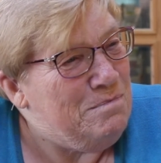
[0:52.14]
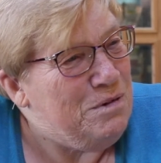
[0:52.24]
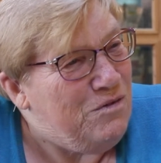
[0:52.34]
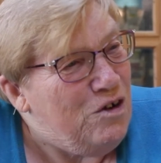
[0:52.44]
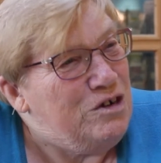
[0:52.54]

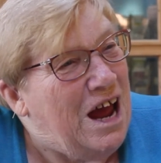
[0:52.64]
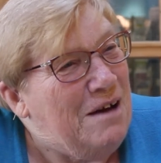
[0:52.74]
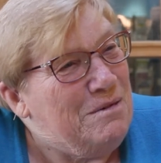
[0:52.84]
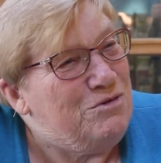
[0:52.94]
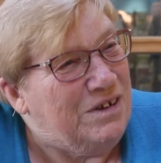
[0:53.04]
prefer to
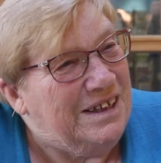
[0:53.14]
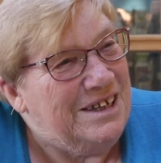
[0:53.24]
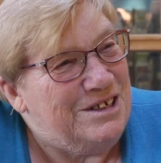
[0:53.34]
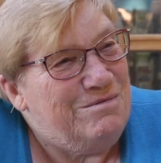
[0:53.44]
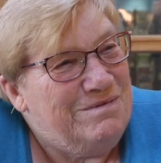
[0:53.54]
have a drink,
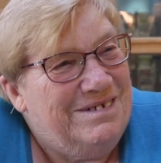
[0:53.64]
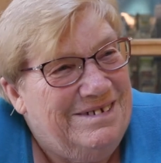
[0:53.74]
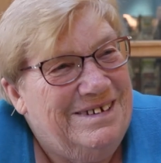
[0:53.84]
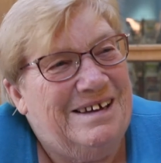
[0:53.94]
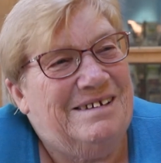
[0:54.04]
they don't,
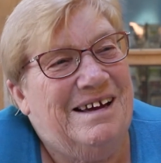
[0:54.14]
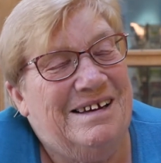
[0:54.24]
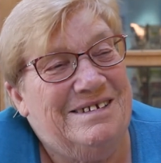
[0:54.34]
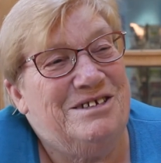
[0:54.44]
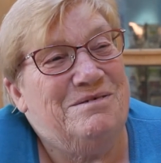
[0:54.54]
yeah.
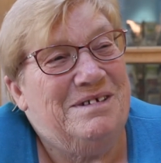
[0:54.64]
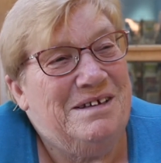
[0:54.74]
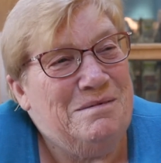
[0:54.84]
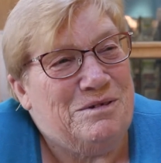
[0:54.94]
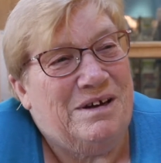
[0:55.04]
And so
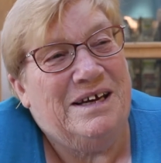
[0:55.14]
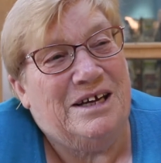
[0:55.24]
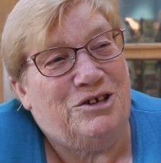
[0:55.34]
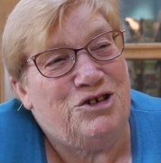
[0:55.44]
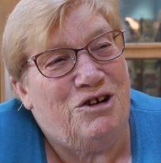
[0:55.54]
it was like he
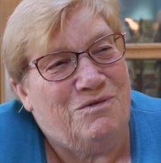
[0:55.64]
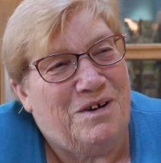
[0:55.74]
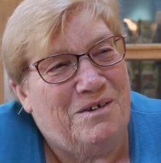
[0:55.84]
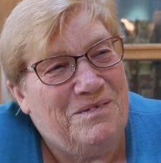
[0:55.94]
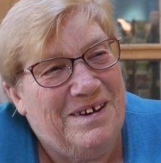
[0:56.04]
had a
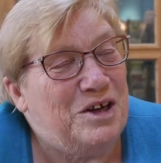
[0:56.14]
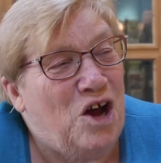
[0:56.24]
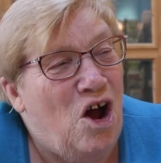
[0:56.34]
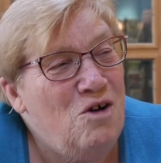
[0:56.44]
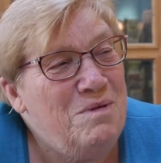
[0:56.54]
chauffeur. The
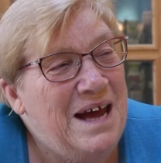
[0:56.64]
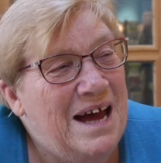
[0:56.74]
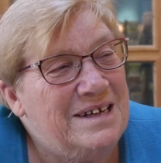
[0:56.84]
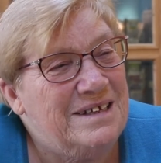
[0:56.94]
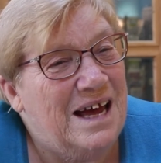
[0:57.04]
car we
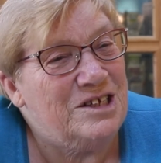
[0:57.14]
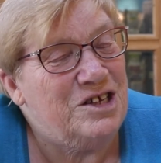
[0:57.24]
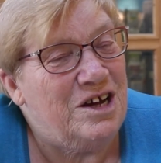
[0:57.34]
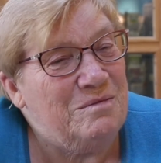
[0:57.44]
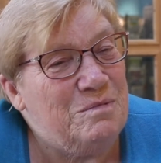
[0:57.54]
had at that
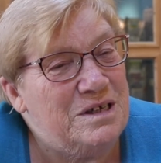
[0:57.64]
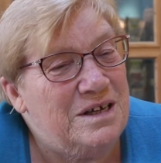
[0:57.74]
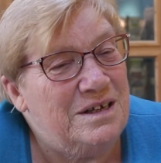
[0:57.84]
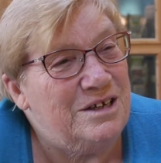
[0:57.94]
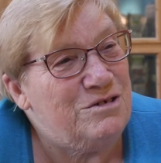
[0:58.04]
time was
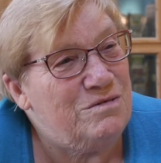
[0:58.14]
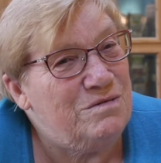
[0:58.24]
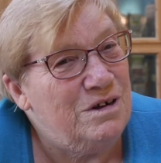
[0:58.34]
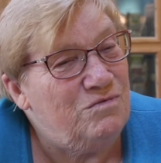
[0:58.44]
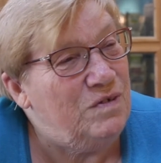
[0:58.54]
a
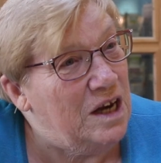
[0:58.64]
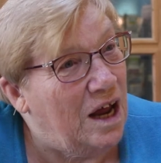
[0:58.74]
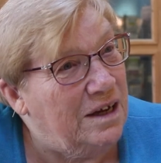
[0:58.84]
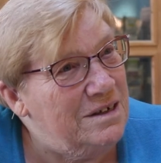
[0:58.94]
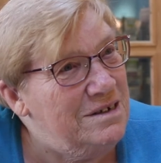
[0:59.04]
little
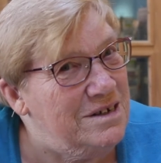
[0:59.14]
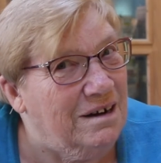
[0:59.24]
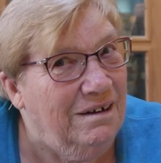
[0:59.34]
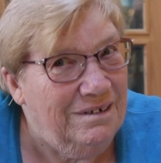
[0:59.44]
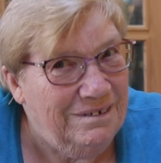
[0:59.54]
Reliant.
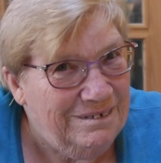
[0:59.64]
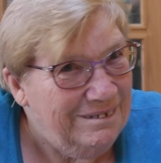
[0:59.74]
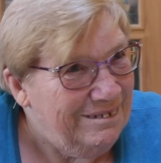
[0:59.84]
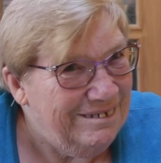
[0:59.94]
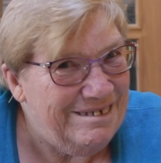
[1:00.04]

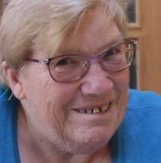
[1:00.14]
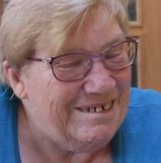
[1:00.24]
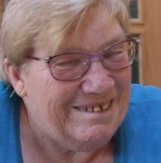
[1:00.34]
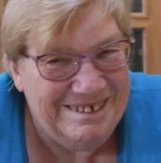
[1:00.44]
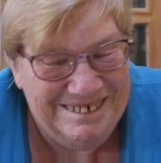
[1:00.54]

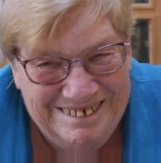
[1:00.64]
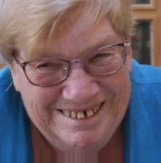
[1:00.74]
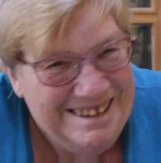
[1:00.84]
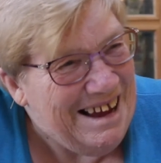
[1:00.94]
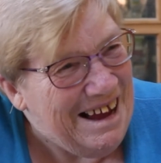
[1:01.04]

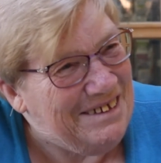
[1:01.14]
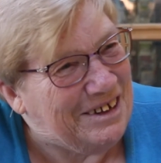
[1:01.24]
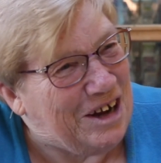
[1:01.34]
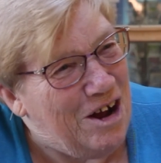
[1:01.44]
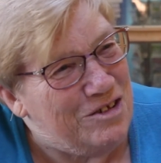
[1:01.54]
And
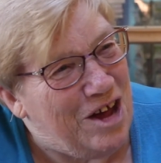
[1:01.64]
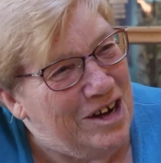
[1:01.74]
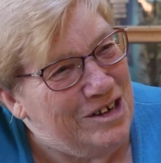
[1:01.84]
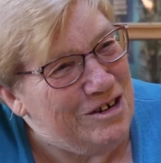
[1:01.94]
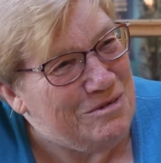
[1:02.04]
the car that I
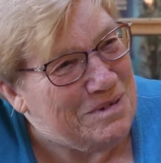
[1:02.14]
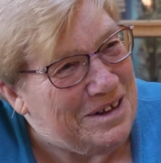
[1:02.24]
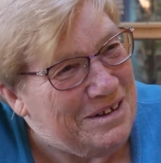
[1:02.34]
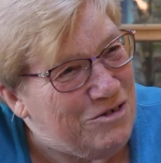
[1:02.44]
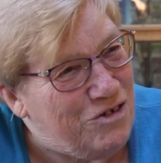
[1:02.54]
learned with
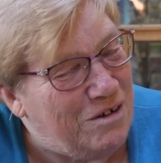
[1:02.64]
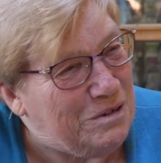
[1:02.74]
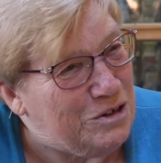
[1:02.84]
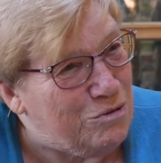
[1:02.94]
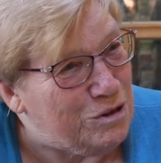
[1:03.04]
in the
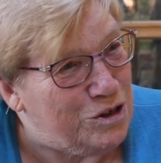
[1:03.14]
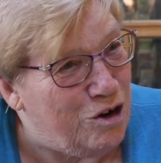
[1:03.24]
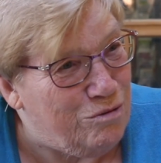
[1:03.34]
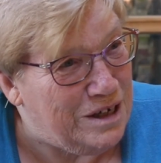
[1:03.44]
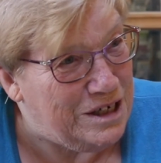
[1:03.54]
driving school was
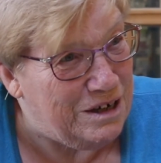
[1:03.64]
totally